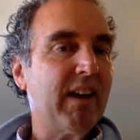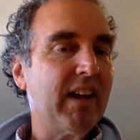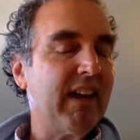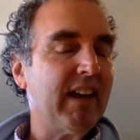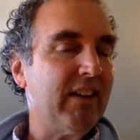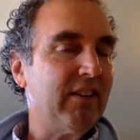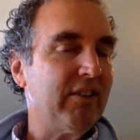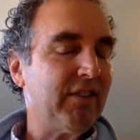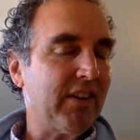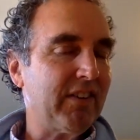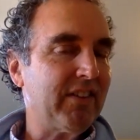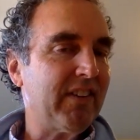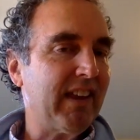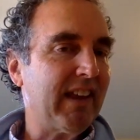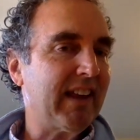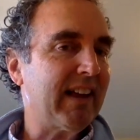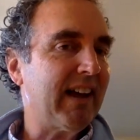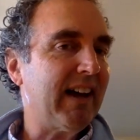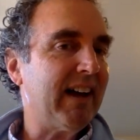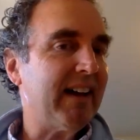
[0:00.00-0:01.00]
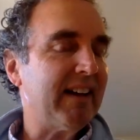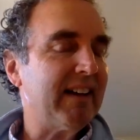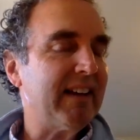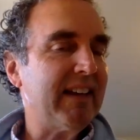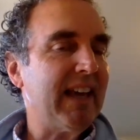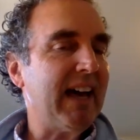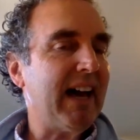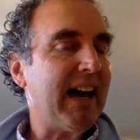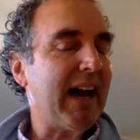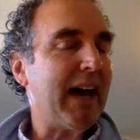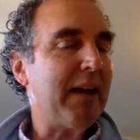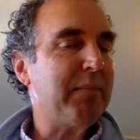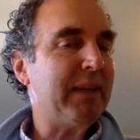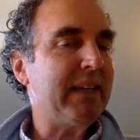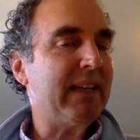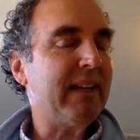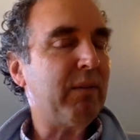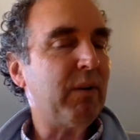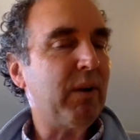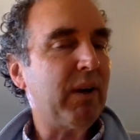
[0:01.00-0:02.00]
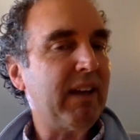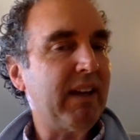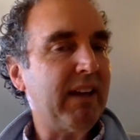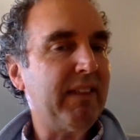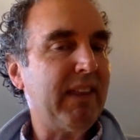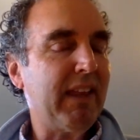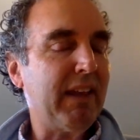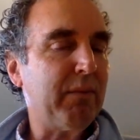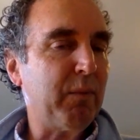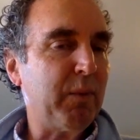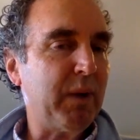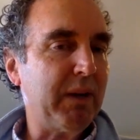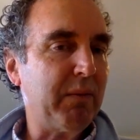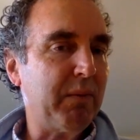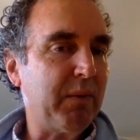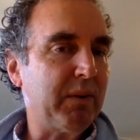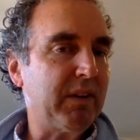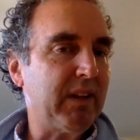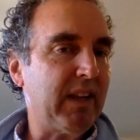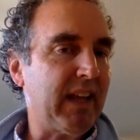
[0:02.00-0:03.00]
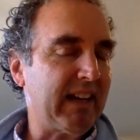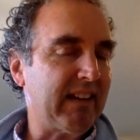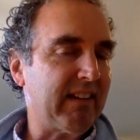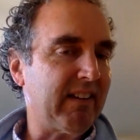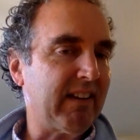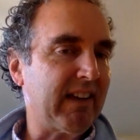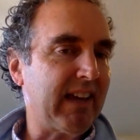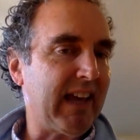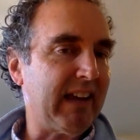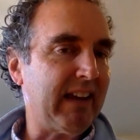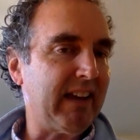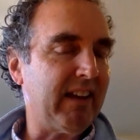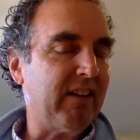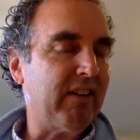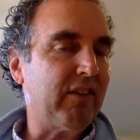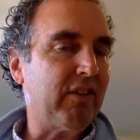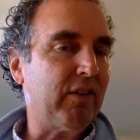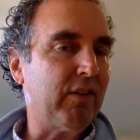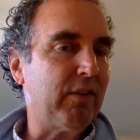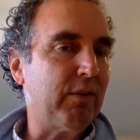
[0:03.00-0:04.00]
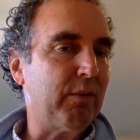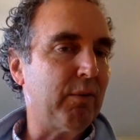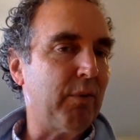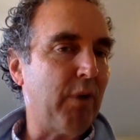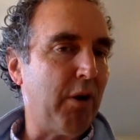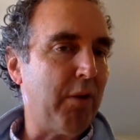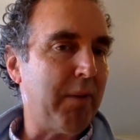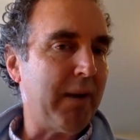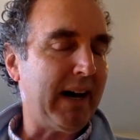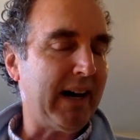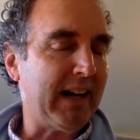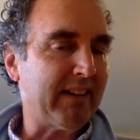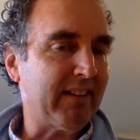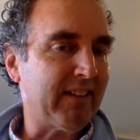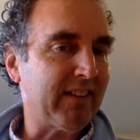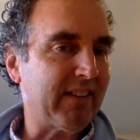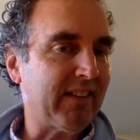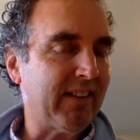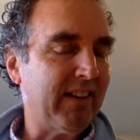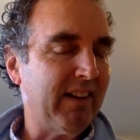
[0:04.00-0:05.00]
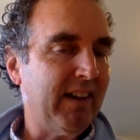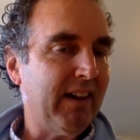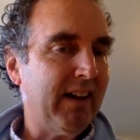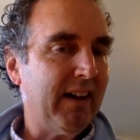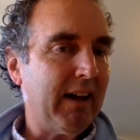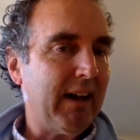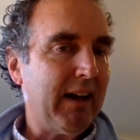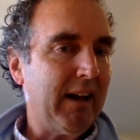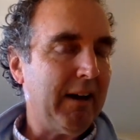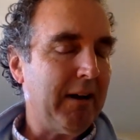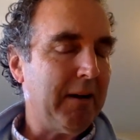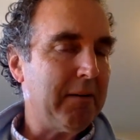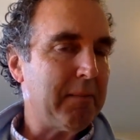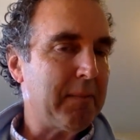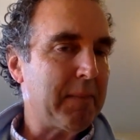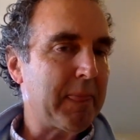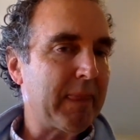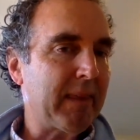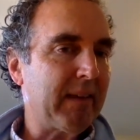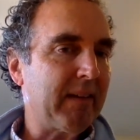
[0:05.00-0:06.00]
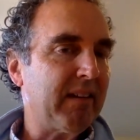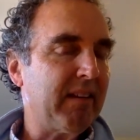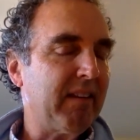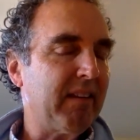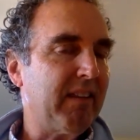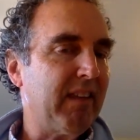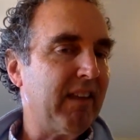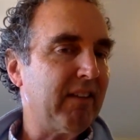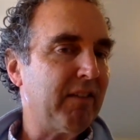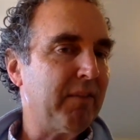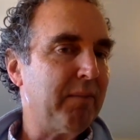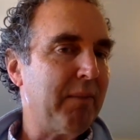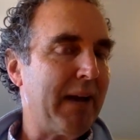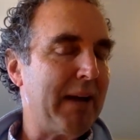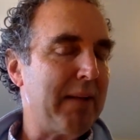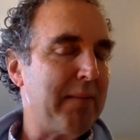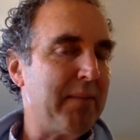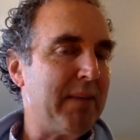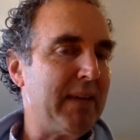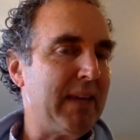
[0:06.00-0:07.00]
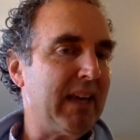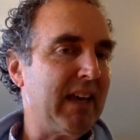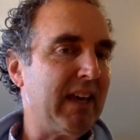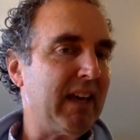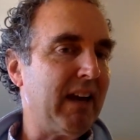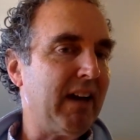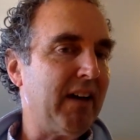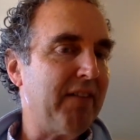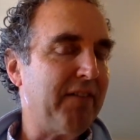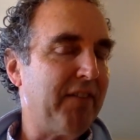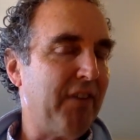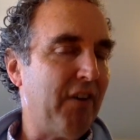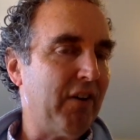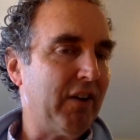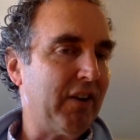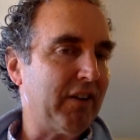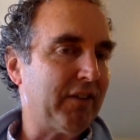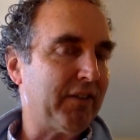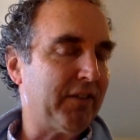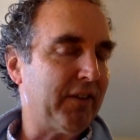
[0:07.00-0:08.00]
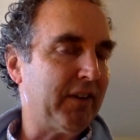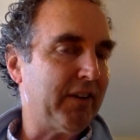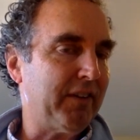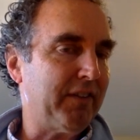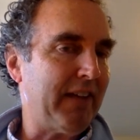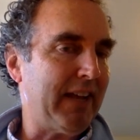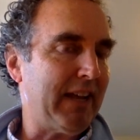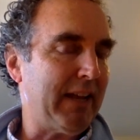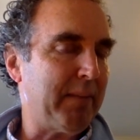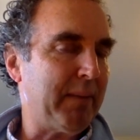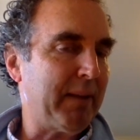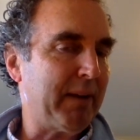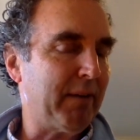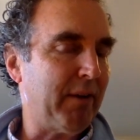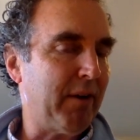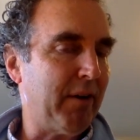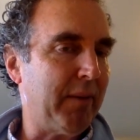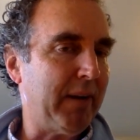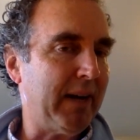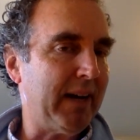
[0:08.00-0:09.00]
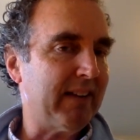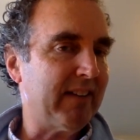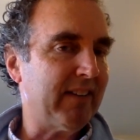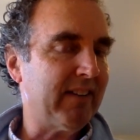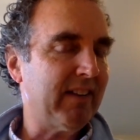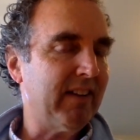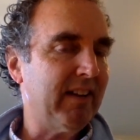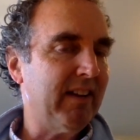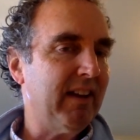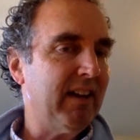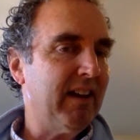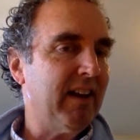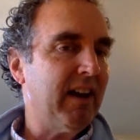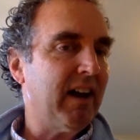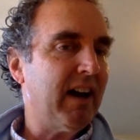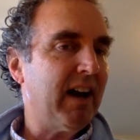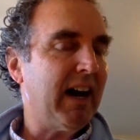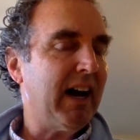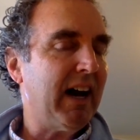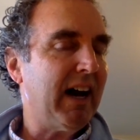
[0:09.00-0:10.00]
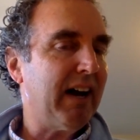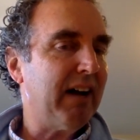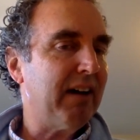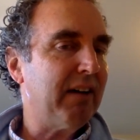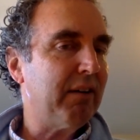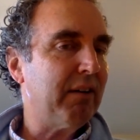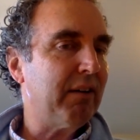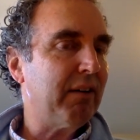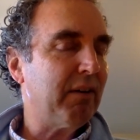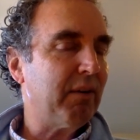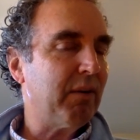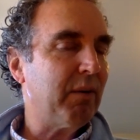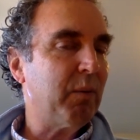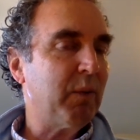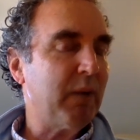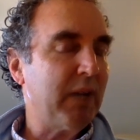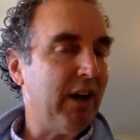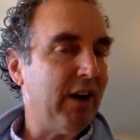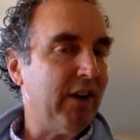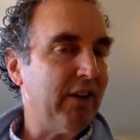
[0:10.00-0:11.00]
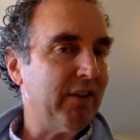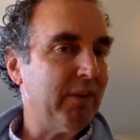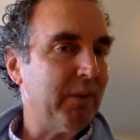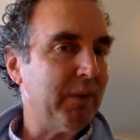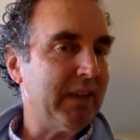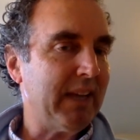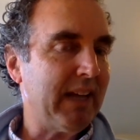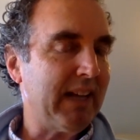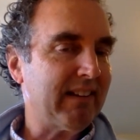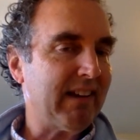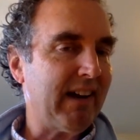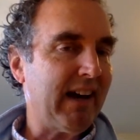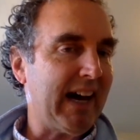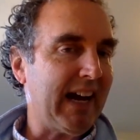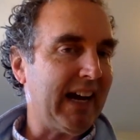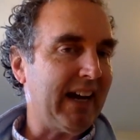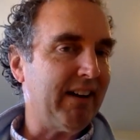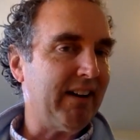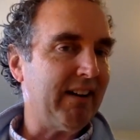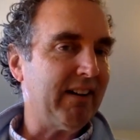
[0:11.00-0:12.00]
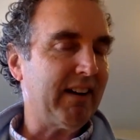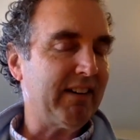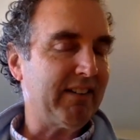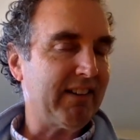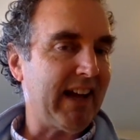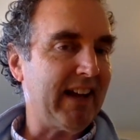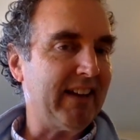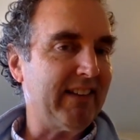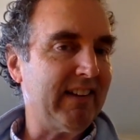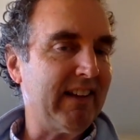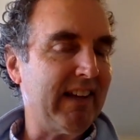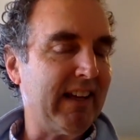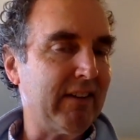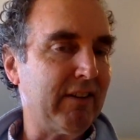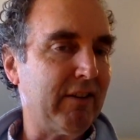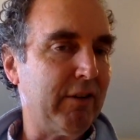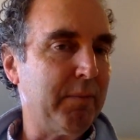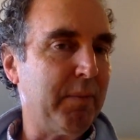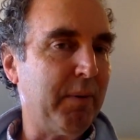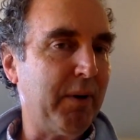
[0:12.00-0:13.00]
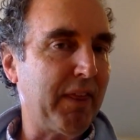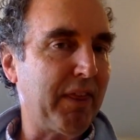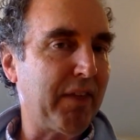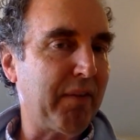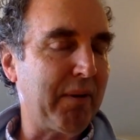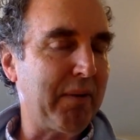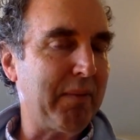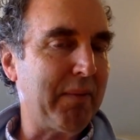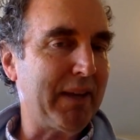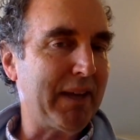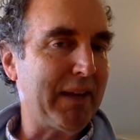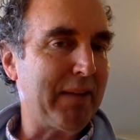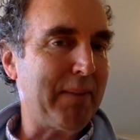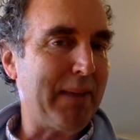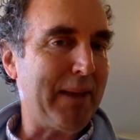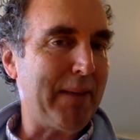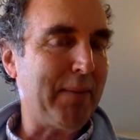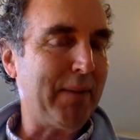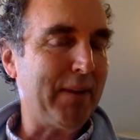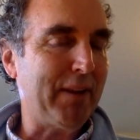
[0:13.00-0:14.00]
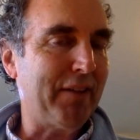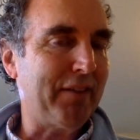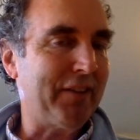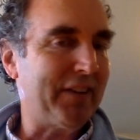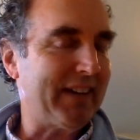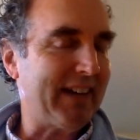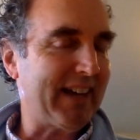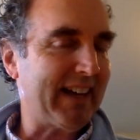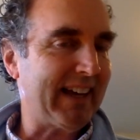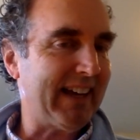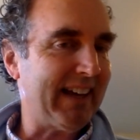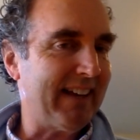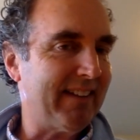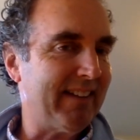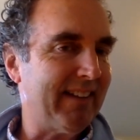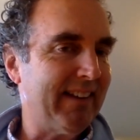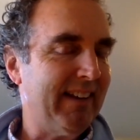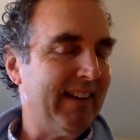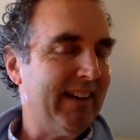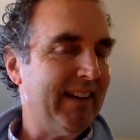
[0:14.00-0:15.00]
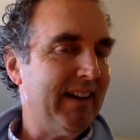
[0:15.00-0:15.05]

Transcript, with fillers: Interesting. Yeah, I mean, in that we would like to get into robots. Um, this might be a focus for developing robots. Uh, we also would like to hire, as I see it, 2.3 million people over decades.